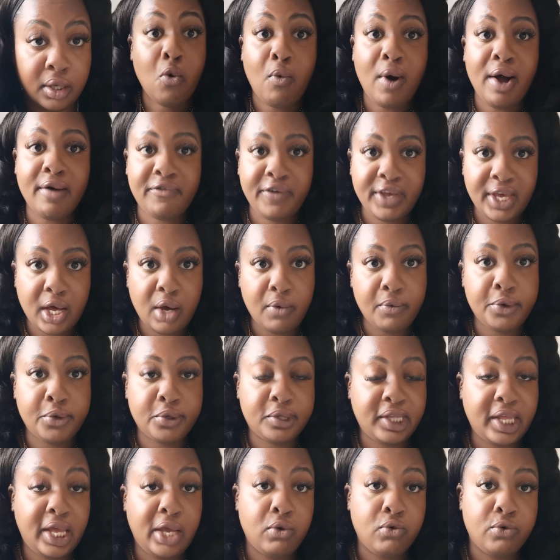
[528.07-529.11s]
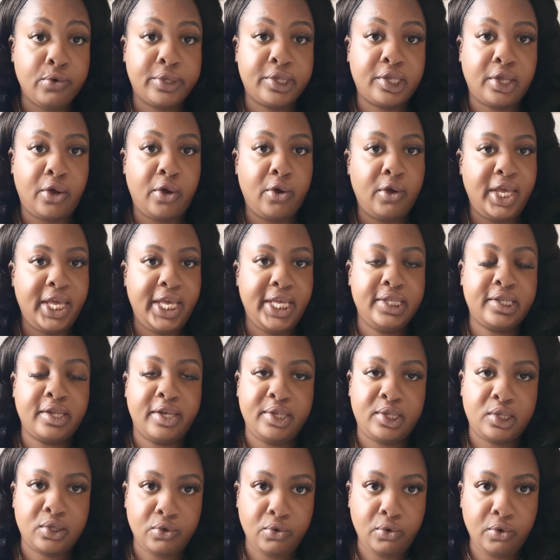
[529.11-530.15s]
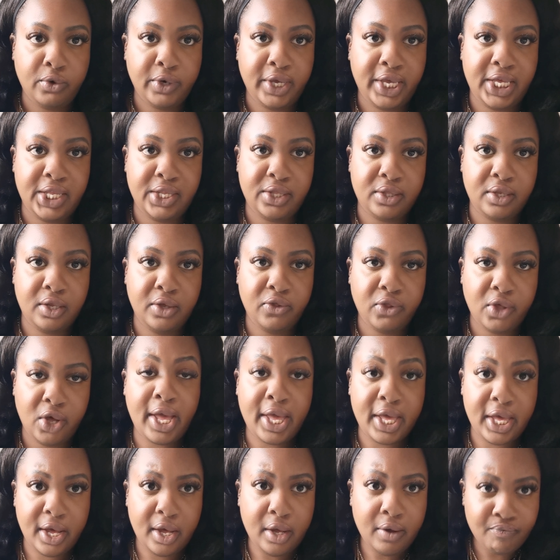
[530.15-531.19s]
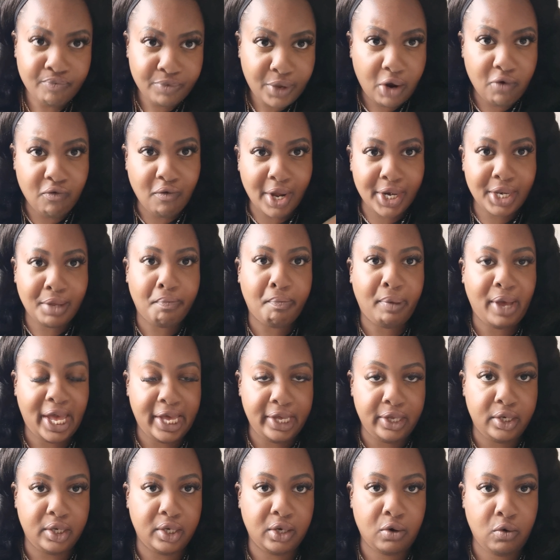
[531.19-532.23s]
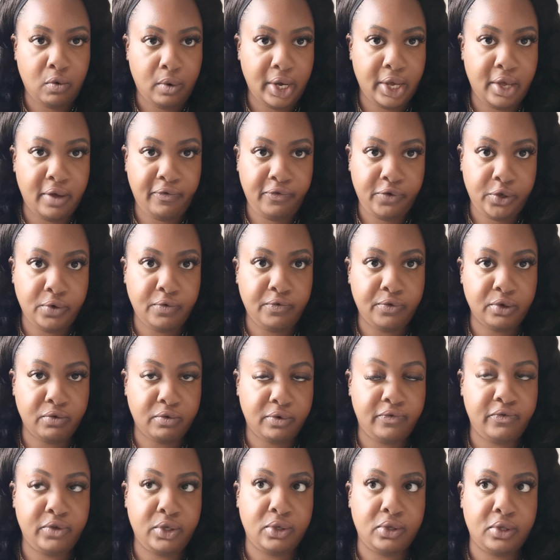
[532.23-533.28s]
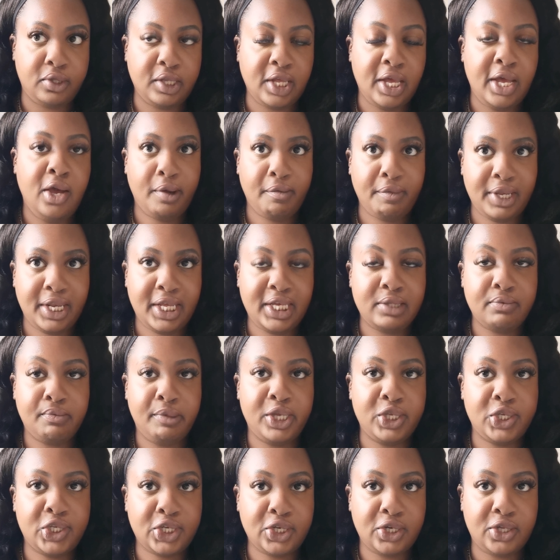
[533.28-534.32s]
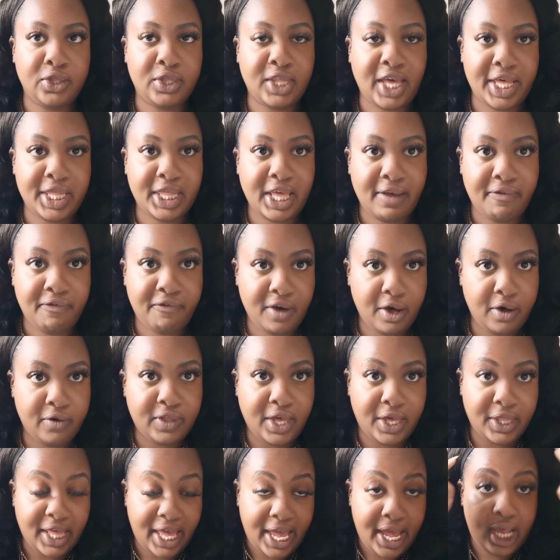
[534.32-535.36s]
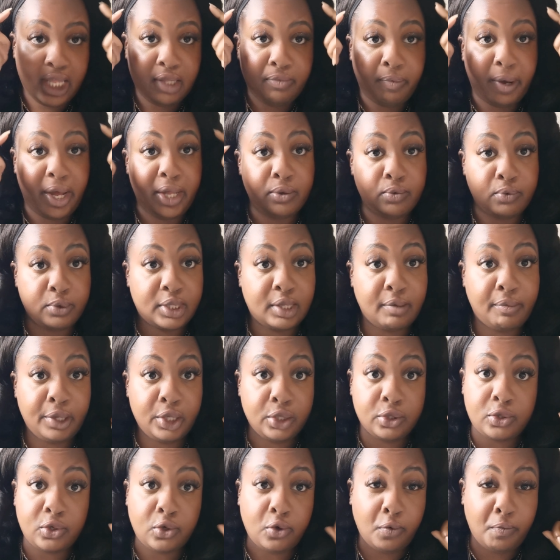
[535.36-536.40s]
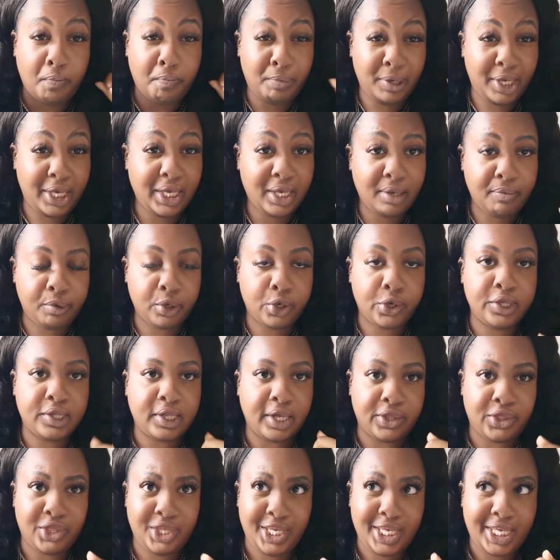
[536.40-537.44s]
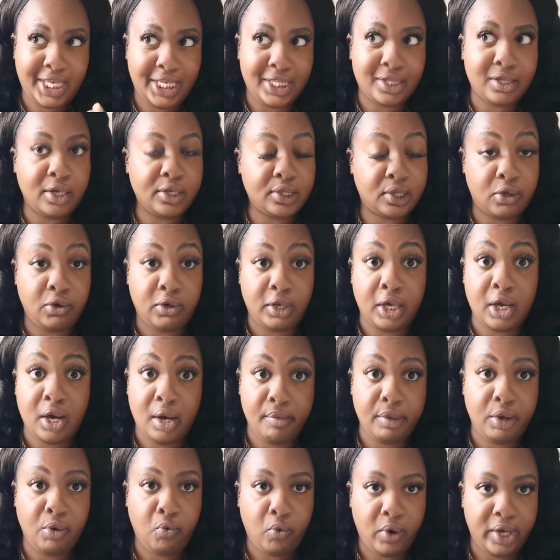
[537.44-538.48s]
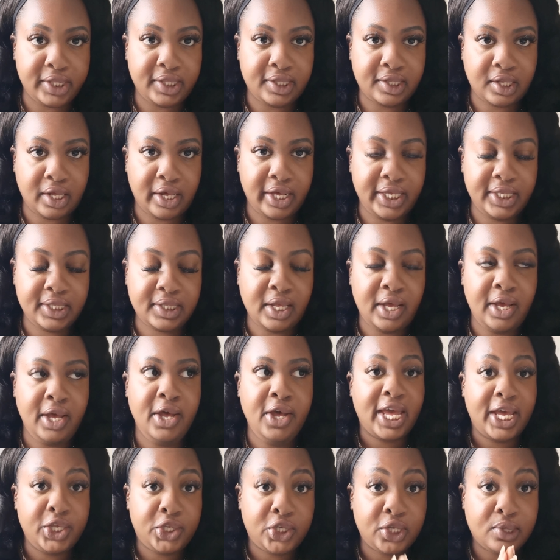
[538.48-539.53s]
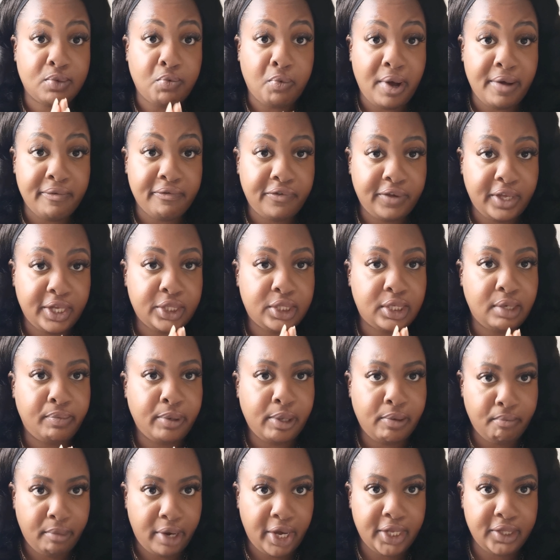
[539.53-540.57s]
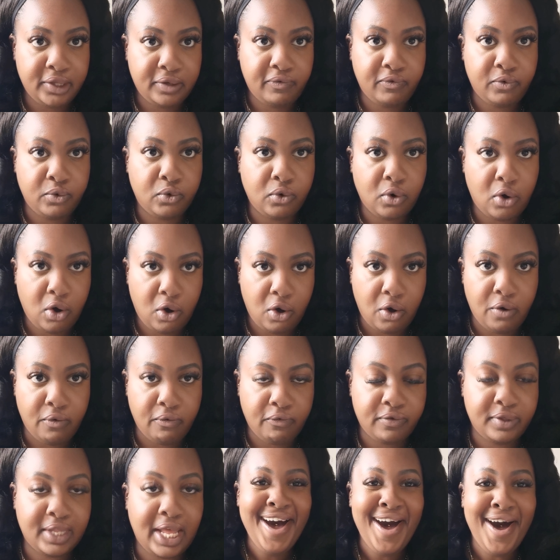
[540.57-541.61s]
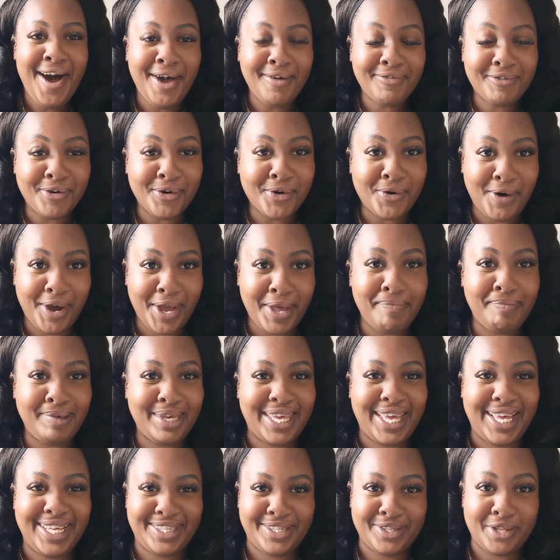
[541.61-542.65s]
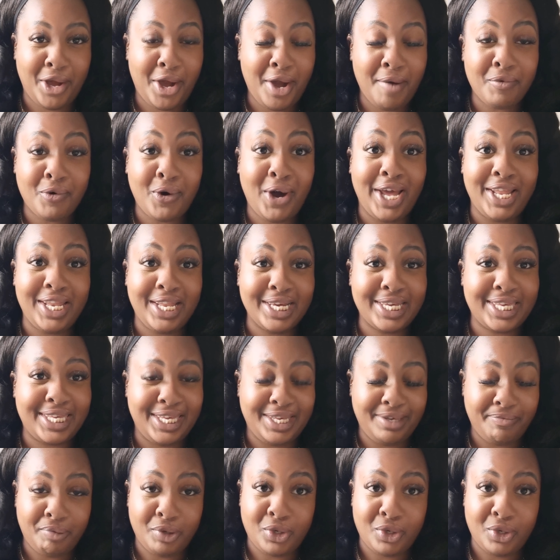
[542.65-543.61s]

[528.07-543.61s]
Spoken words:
One thing I will say also is I saw in quite a running pattern in quite a few of the reviews, women had mentioned that they felt that the headband was a bit too big, because I think it does only come in one size. But that is just one thing to be mindful of. I've got quite a big head, so I'm quite lucky,